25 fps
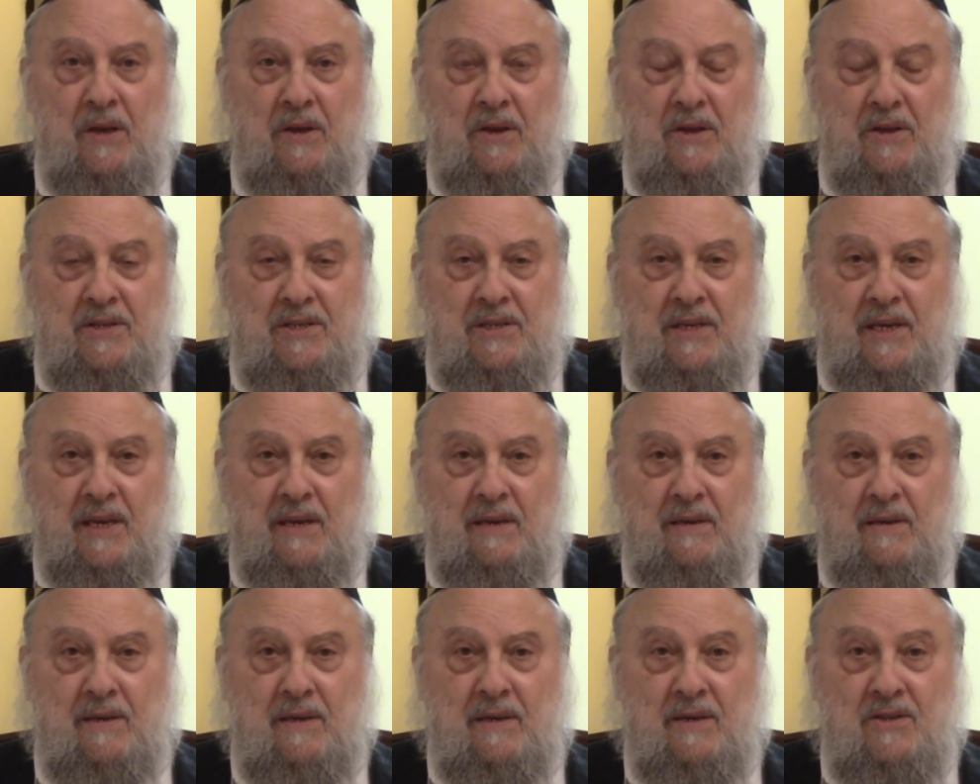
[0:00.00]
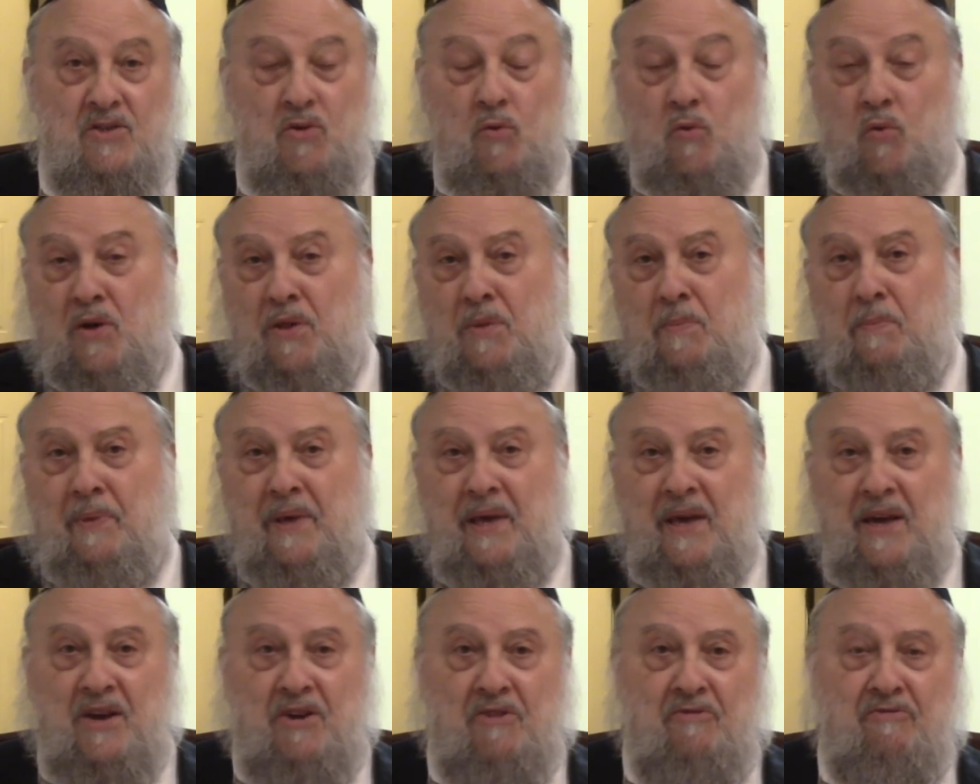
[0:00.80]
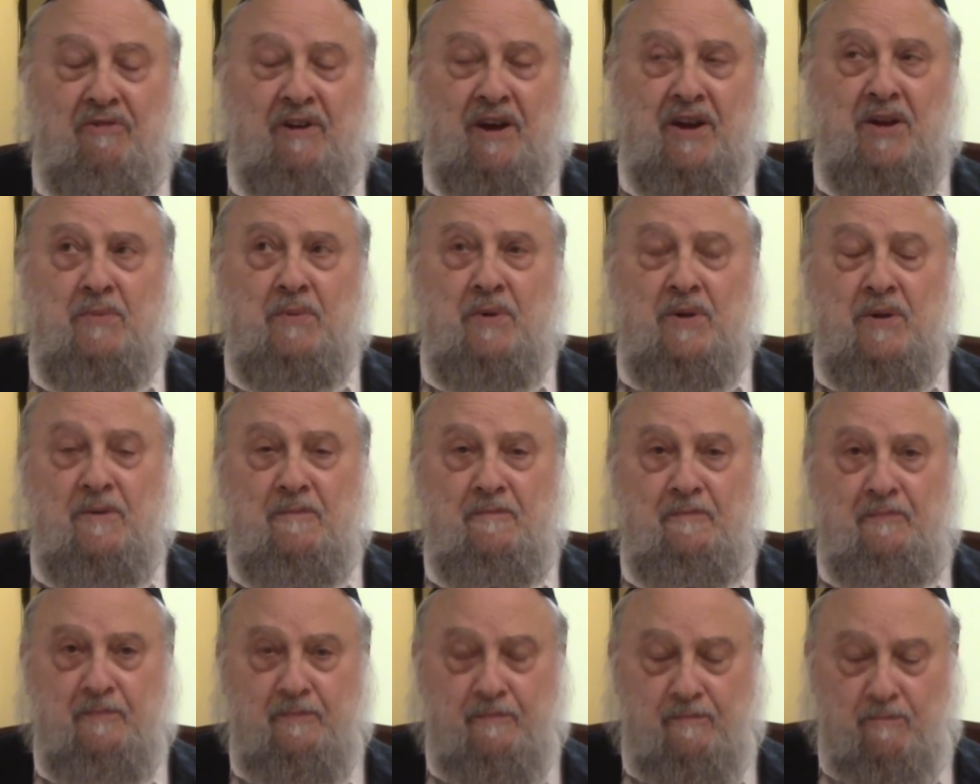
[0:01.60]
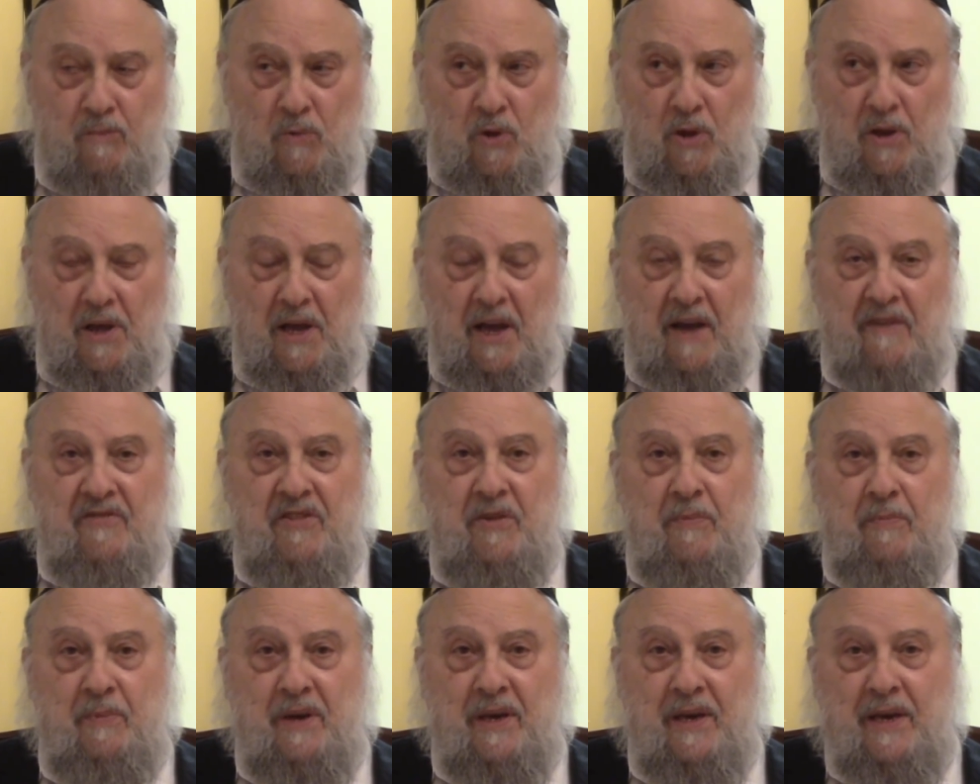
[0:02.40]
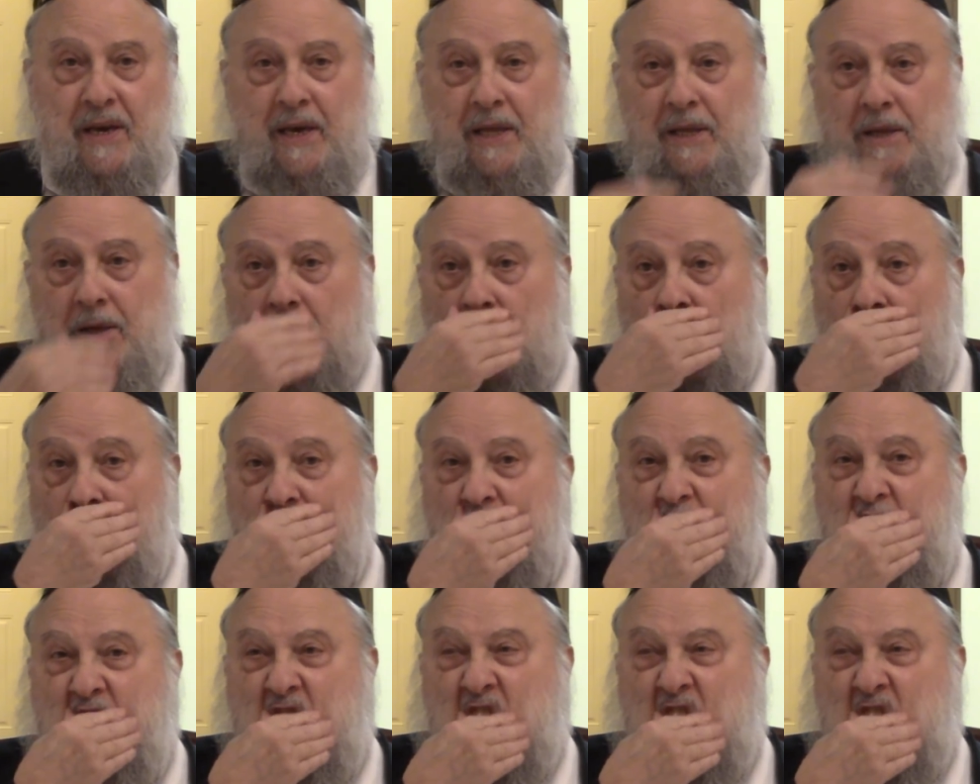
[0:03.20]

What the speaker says: You see? So wouldn't it be incredible if the Pekida,